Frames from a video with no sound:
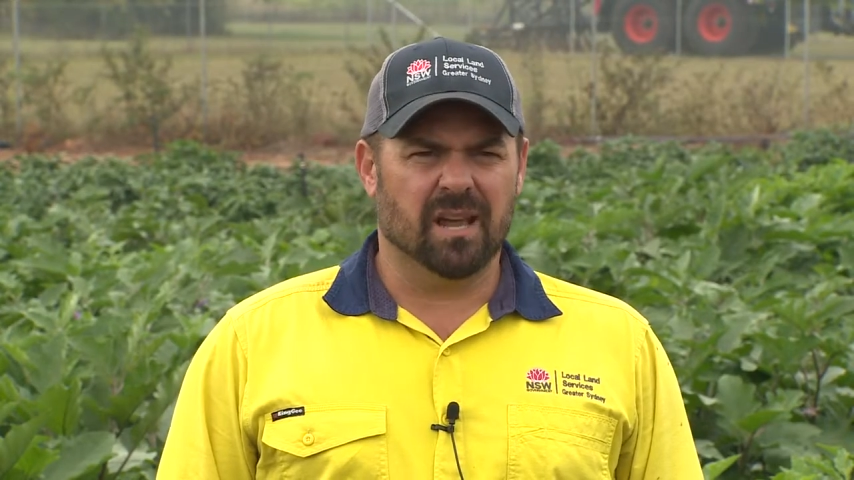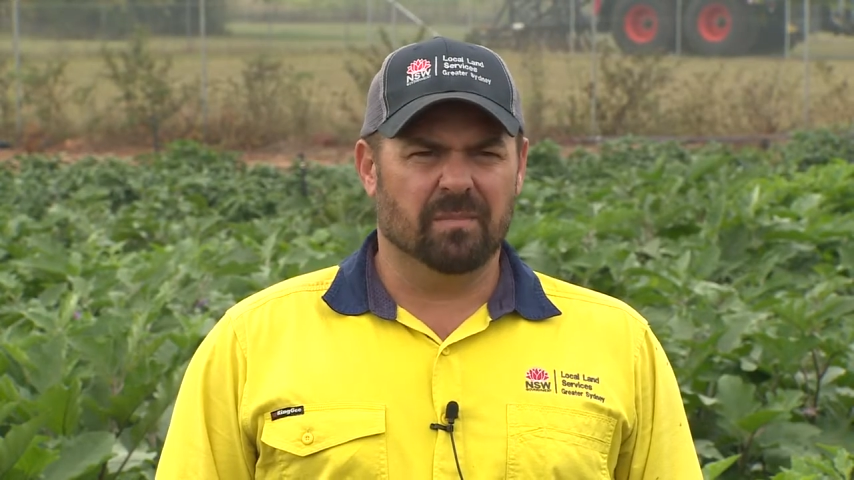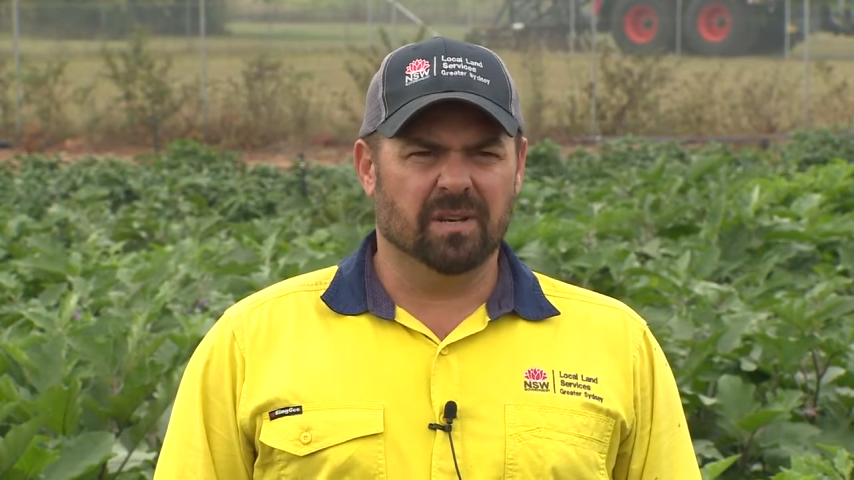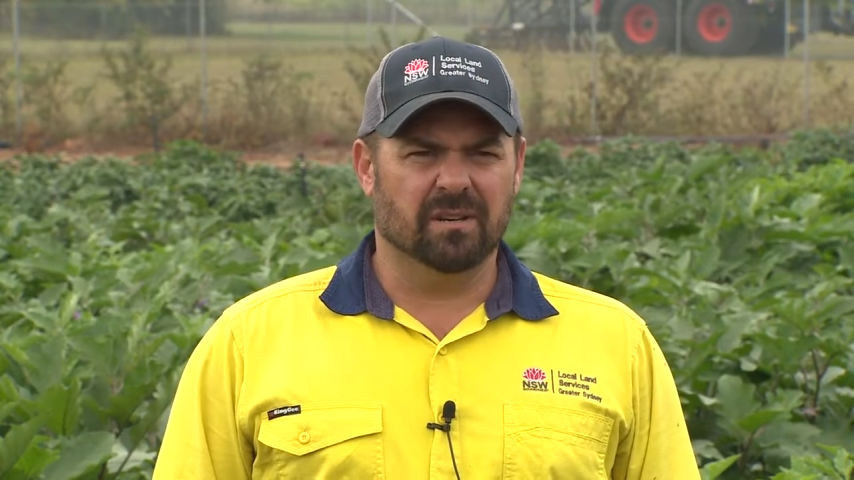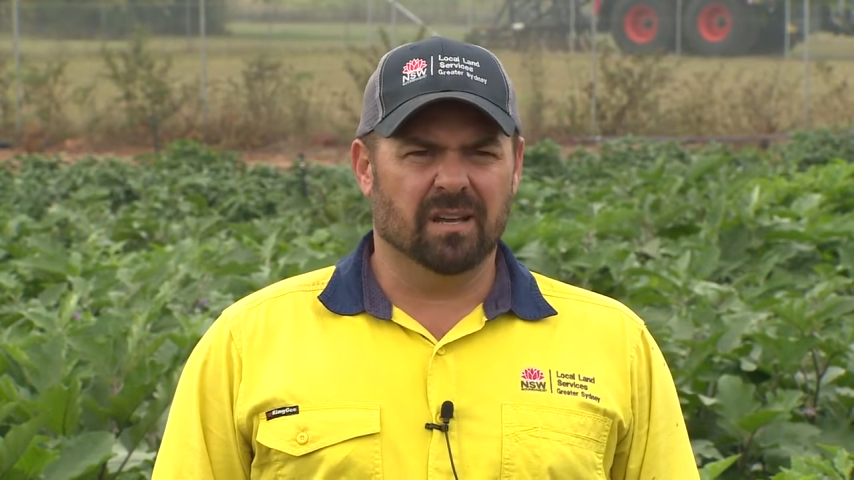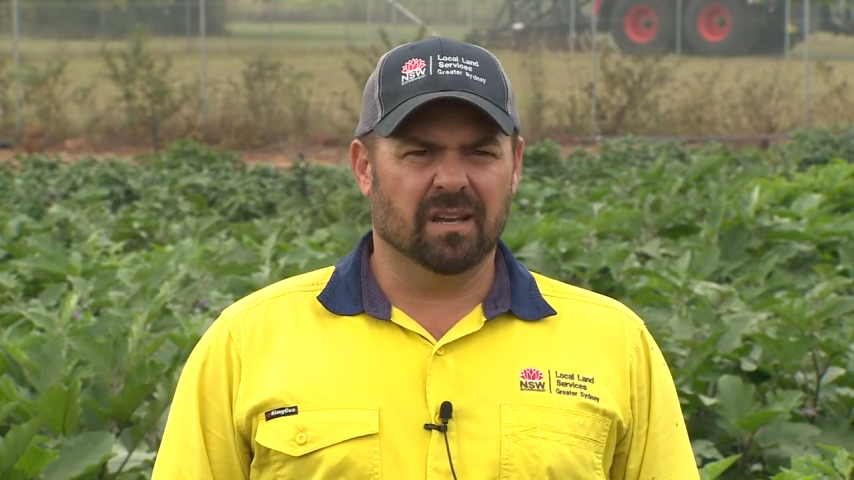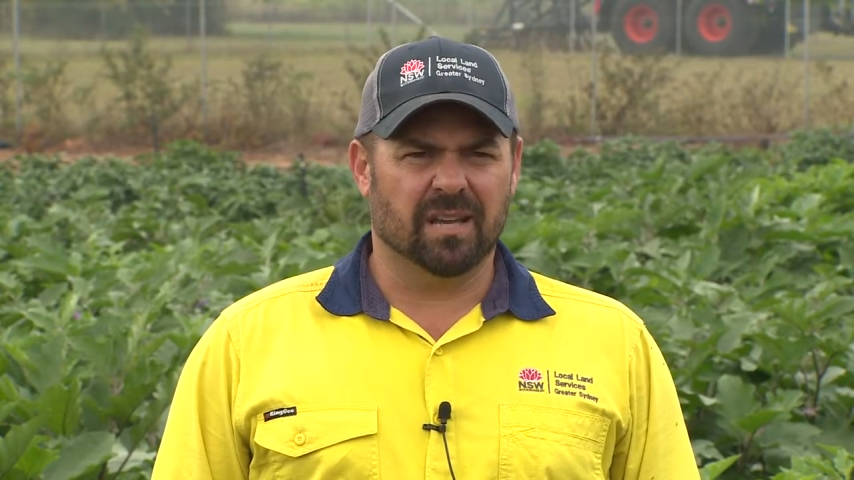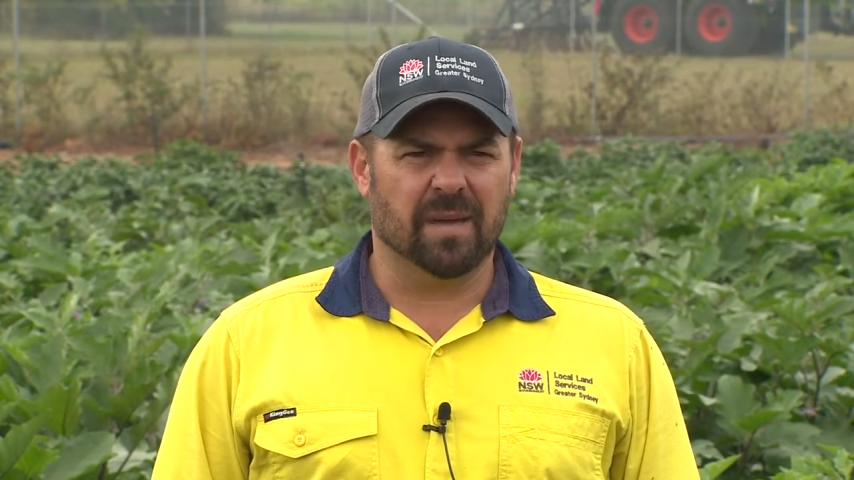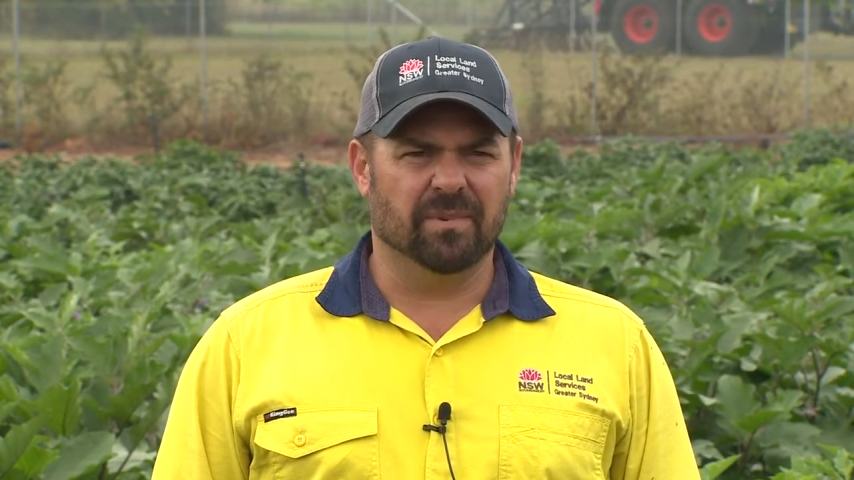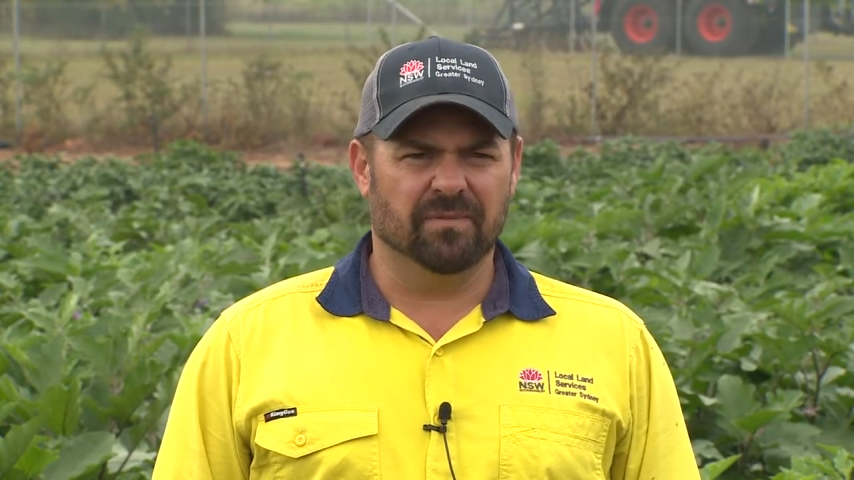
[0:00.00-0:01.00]
come and uh,
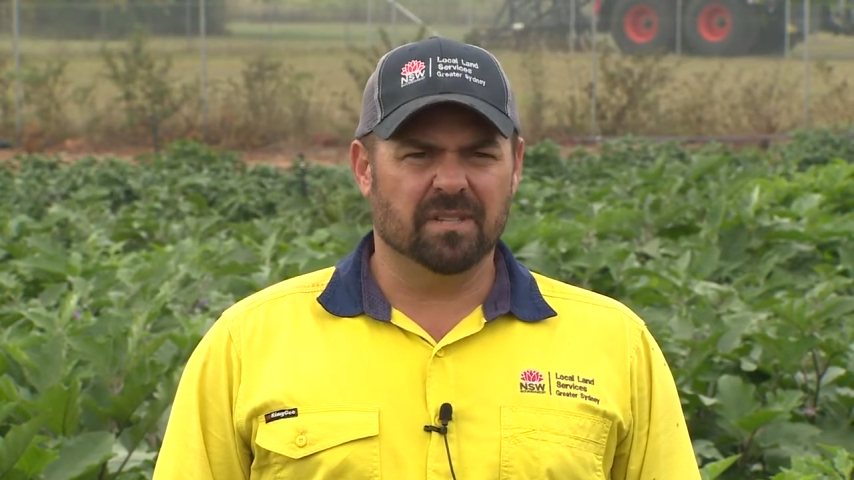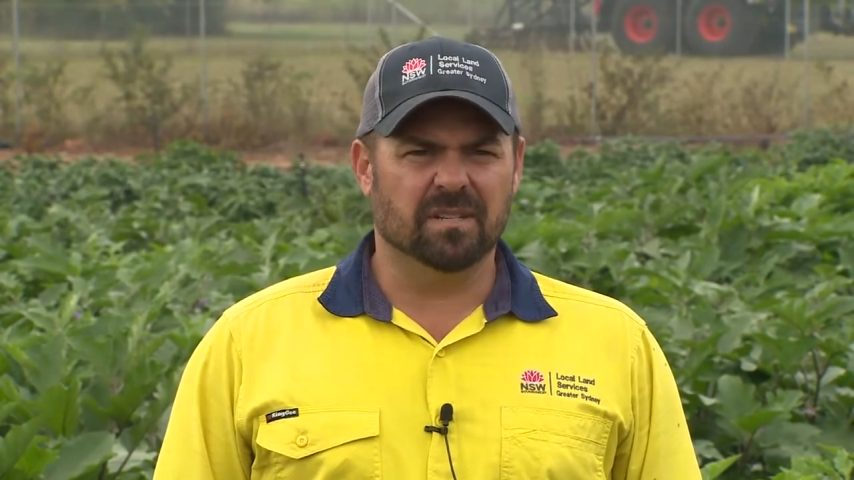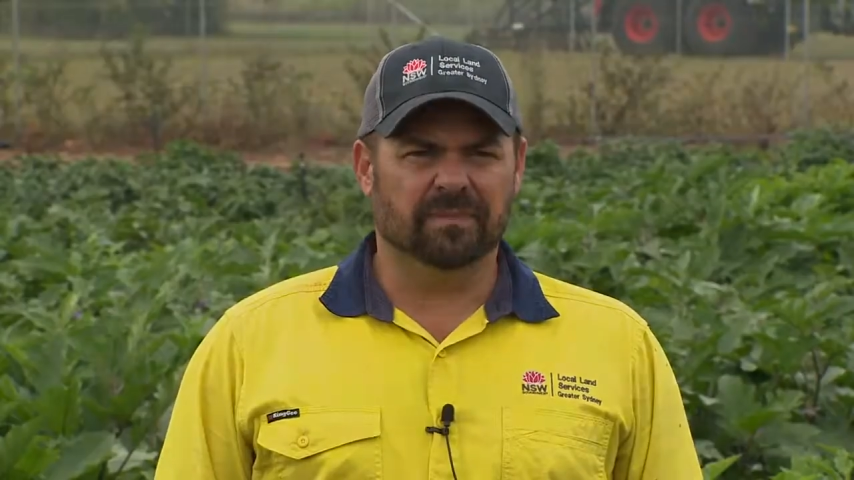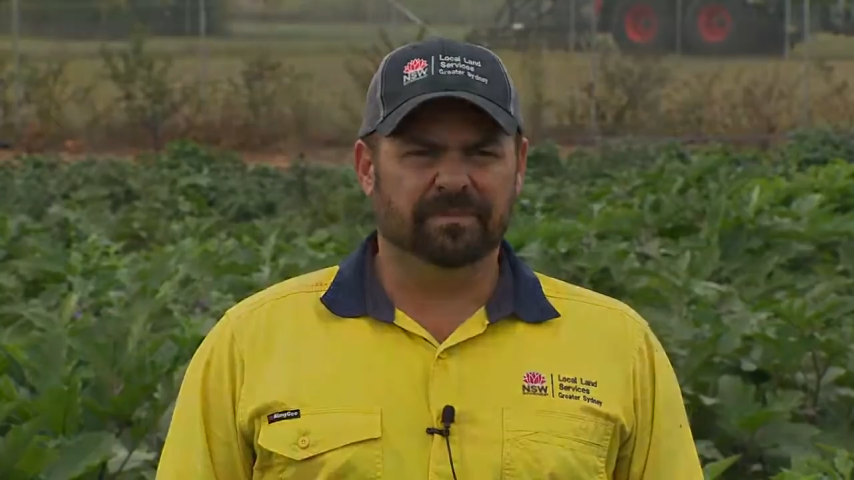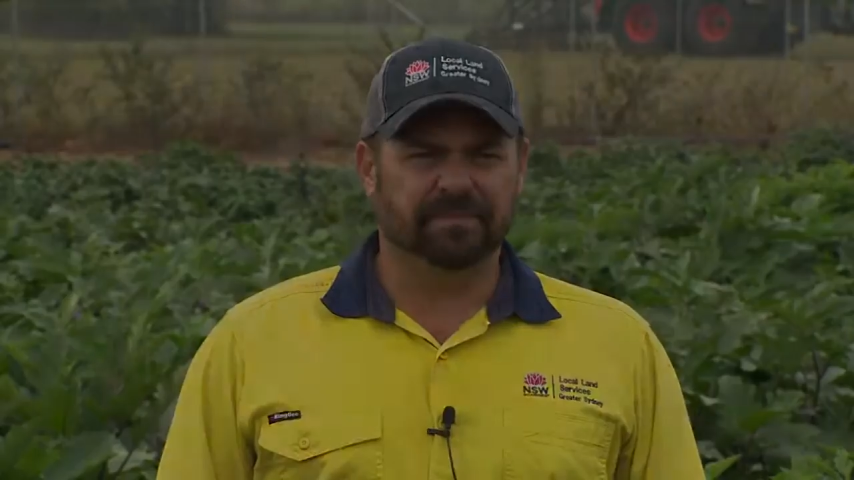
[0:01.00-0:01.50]
come and visit.